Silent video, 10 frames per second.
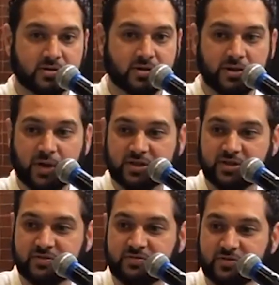that you
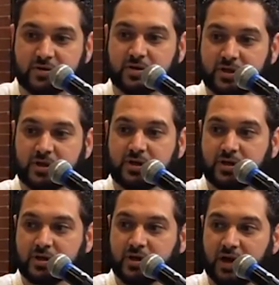actually feel
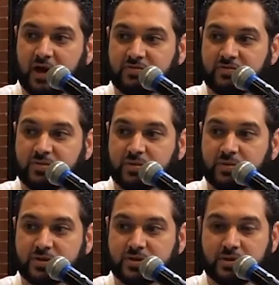clean
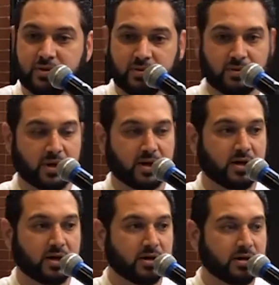afterwards,
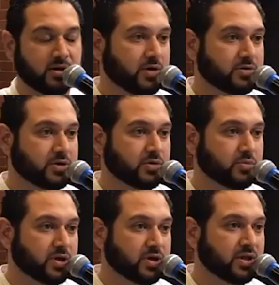
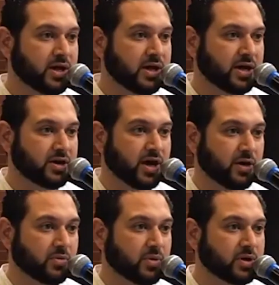being around and
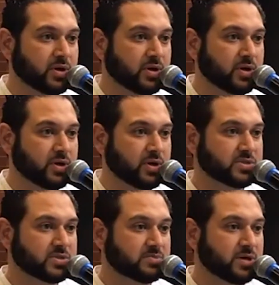with, and you're not
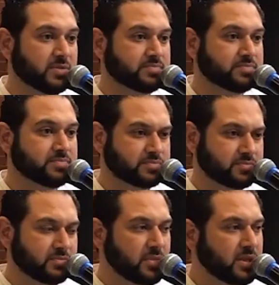running away from the
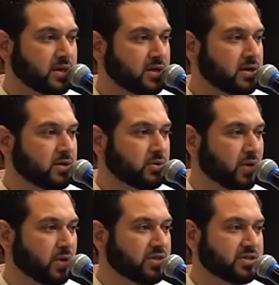smell.
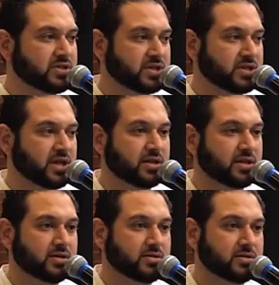Wealth is
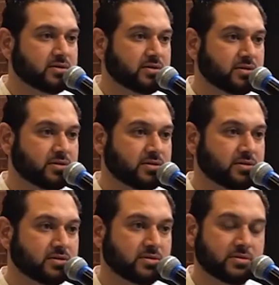like that.
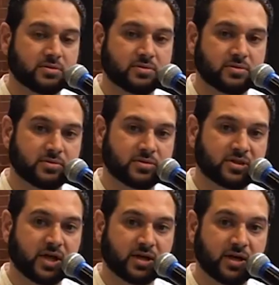
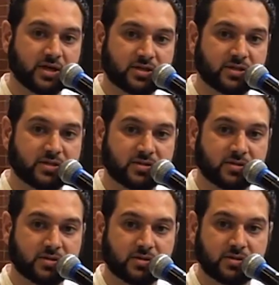Stagnation
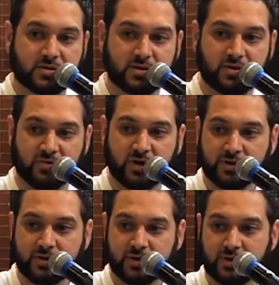of wealth,
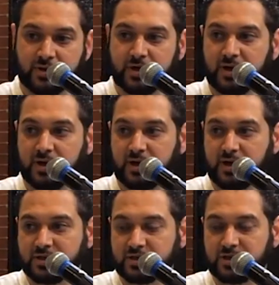
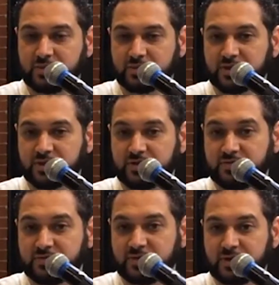in terms
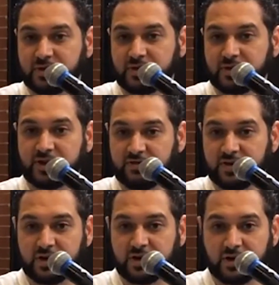of
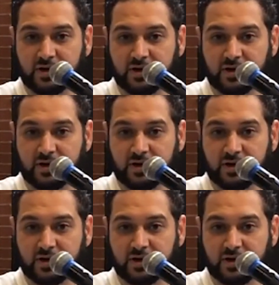giving and